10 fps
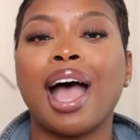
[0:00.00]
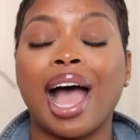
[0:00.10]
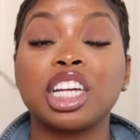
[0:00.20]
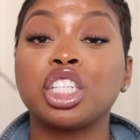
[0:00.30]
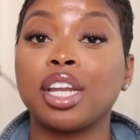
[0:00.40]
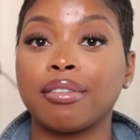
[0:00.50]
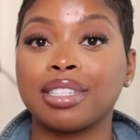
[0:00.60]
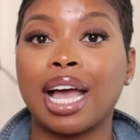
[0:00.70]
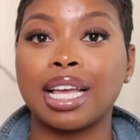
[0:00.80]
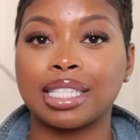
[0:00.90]
I should have
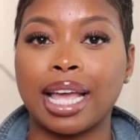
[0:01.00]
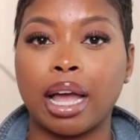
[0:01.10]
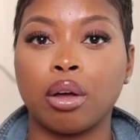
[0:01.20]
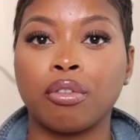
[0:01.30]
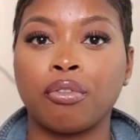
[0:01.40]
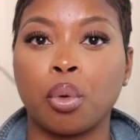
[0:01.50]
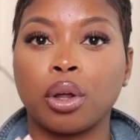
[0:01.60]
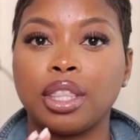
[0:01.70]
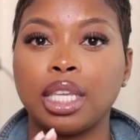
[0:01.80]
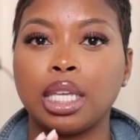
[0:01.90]
sized down for
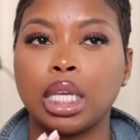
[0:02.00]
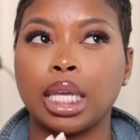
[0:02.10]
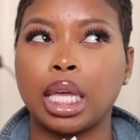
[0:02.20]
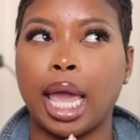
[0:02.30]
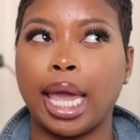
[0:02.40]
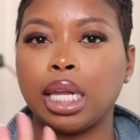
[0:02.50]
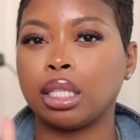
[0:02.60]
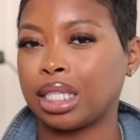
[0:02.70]
the 8,